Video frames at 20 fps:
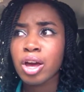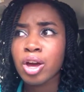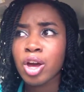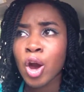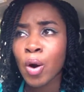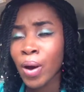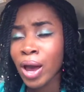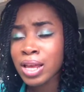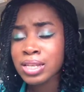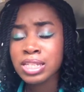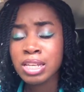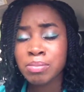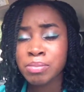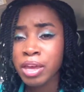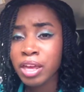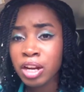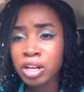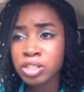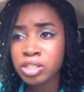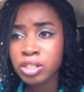go ask a
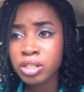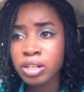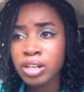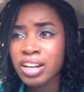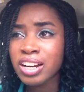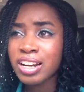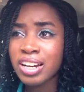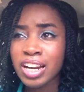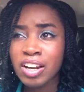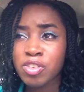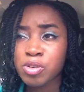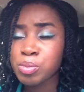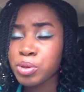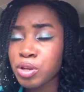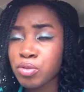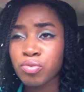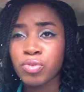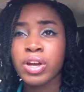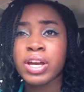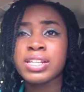manager. Never be
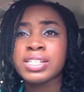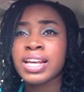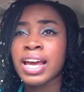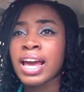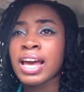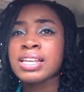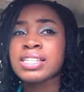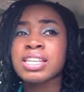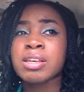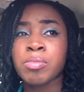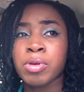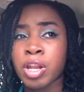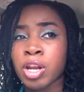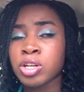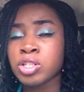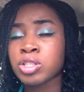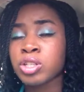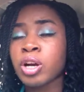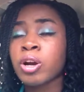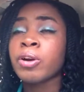afraid to ask a
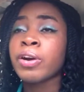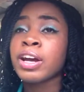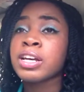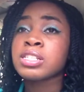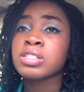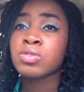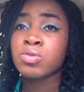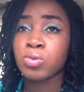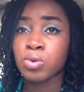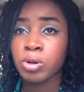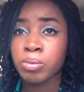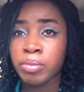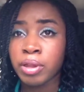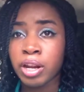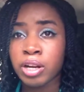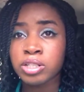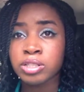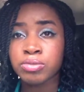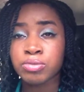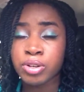manager or ask for a
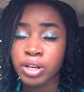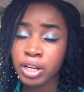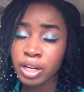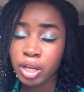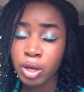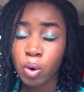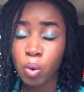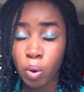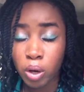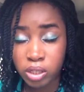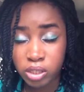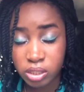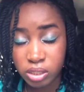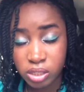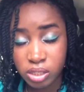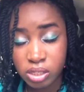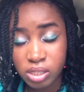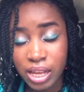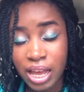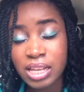manager for any
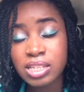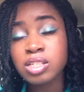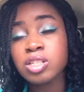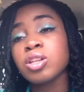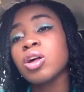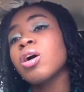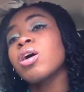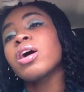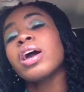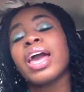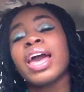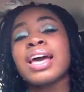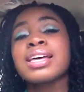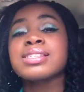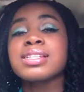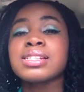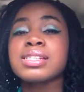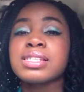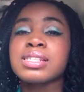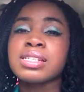questions, as long
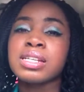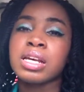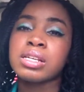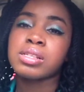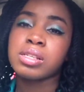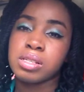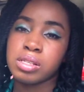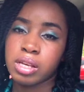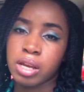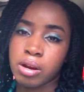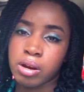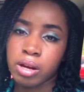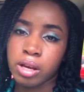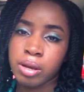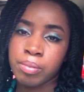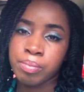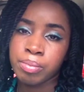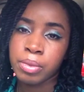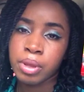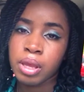as it's
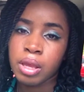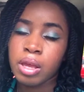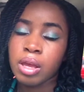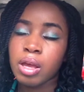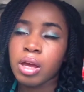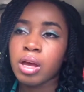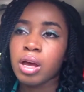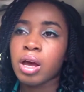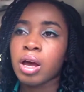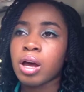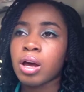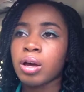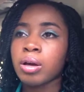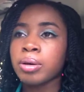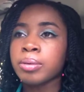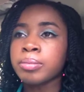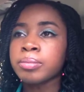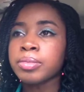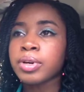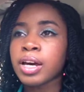necessary.
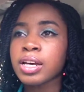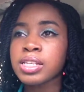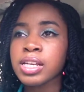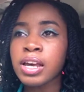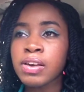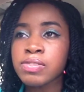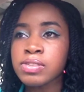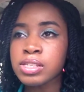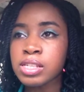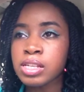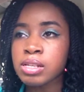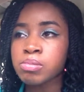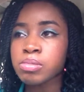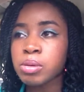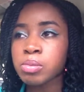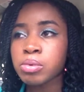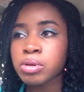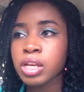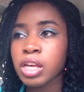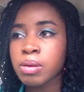Because I've seen
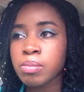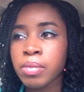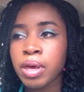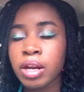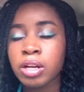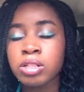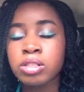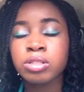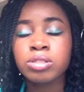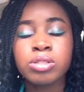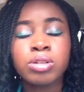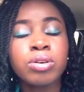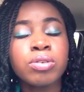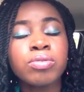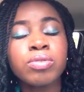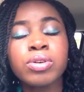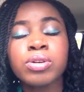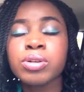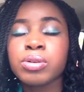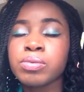people get managers
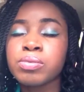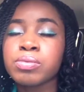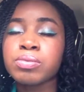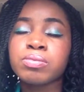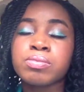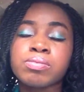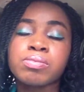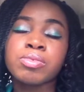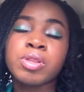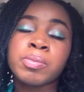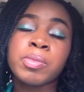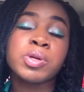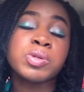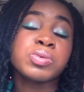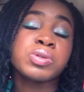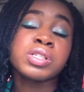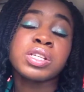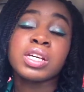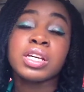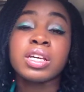over the most
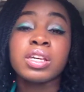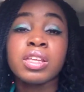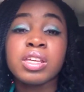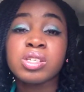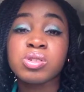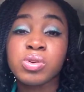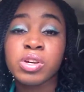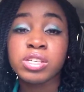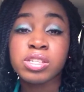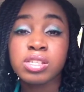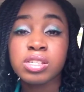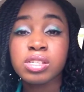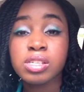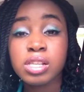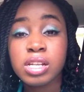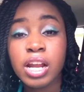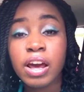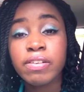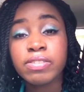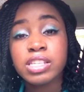ridiculous reasons, and
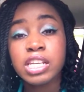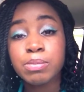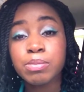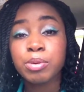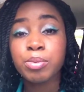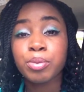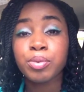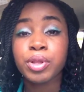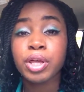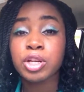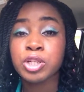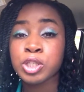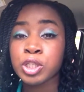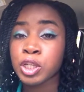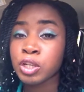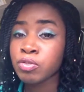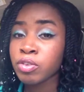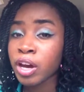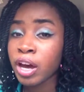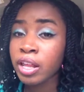then I've seen people that
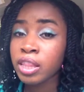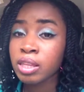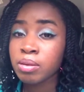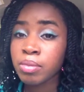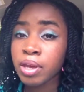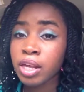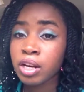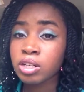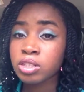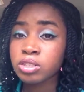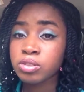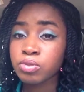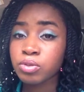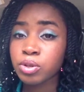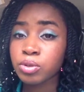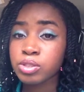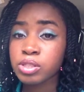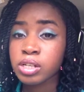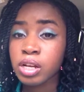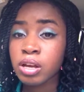should have gotten the manager
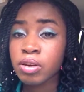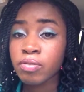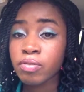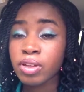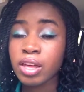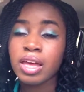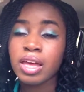for stuff,